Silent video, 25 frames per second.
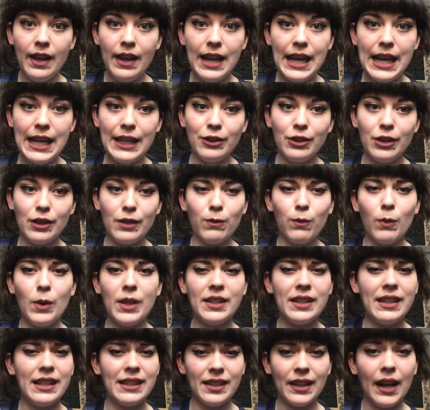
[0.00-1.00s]
It just
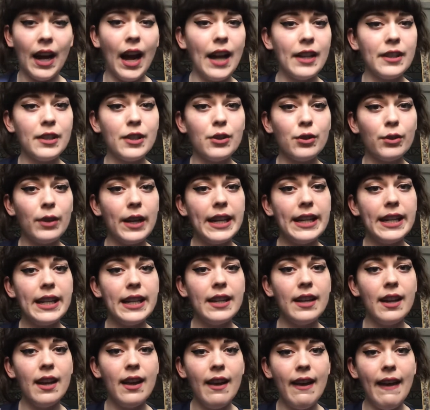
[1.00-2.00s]
wasn't as
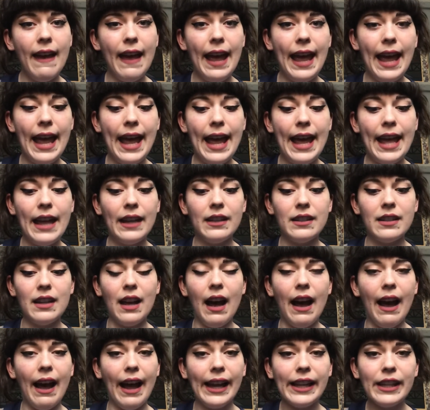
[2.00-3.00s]
concentrated, and
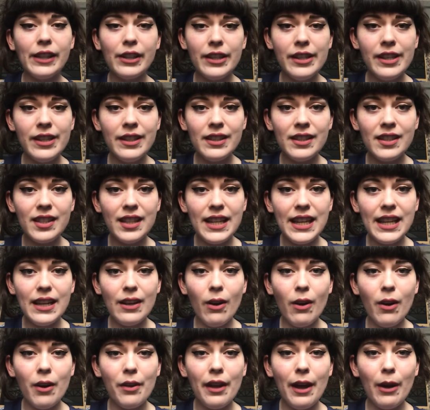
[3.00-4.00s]
I couldn't see it
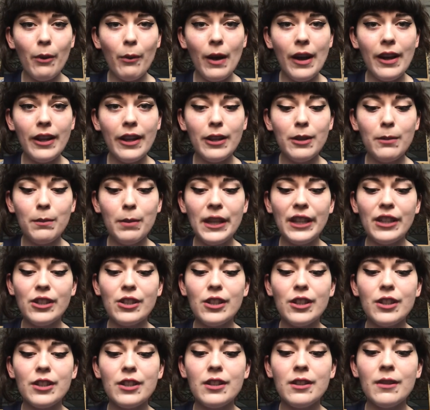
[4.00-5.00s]
all that well in
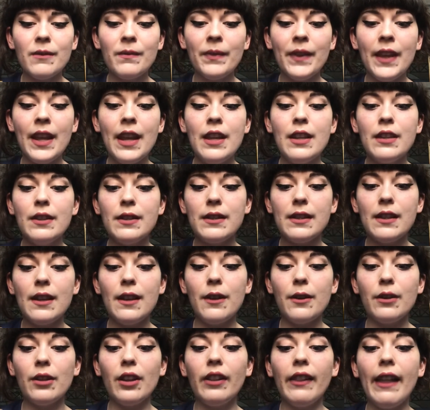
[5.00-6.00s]
pictures.
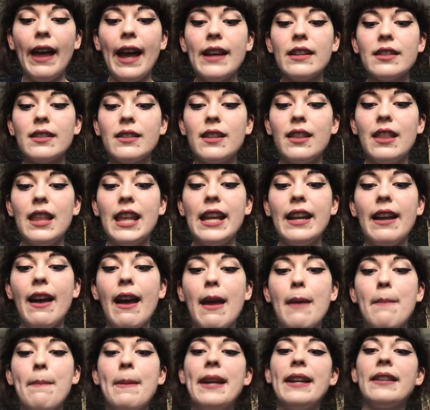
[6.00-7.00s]
So the last thing
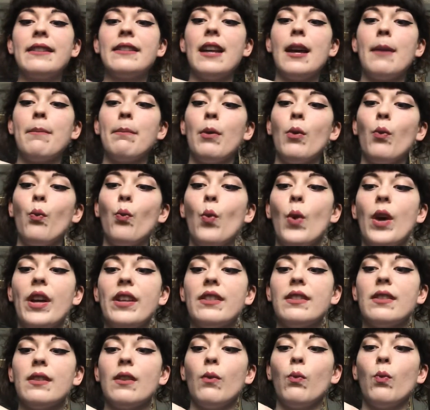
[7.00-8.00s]
I picked up
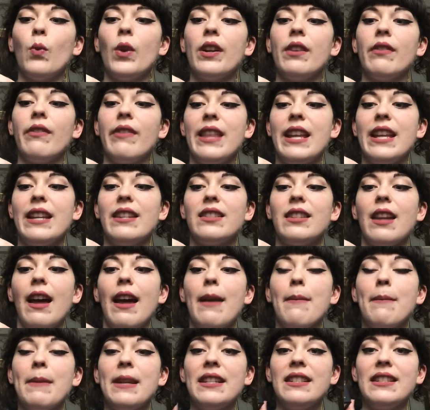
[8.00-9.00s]
was one of the
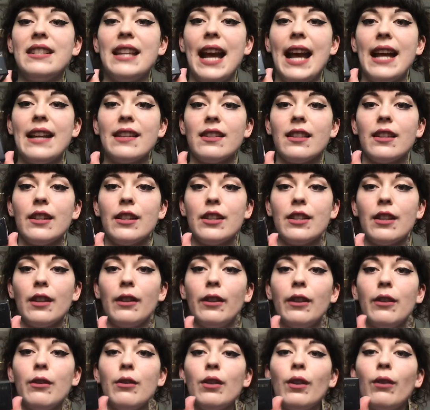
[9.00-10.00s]
Diamond Dazzler's
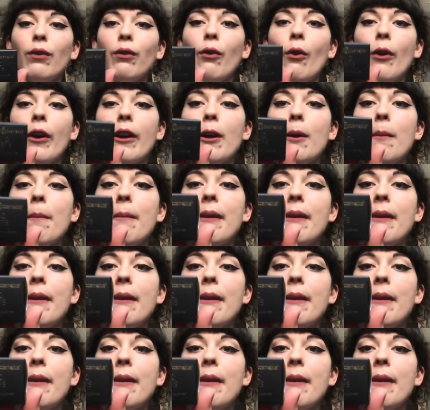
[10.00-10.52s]
loose foil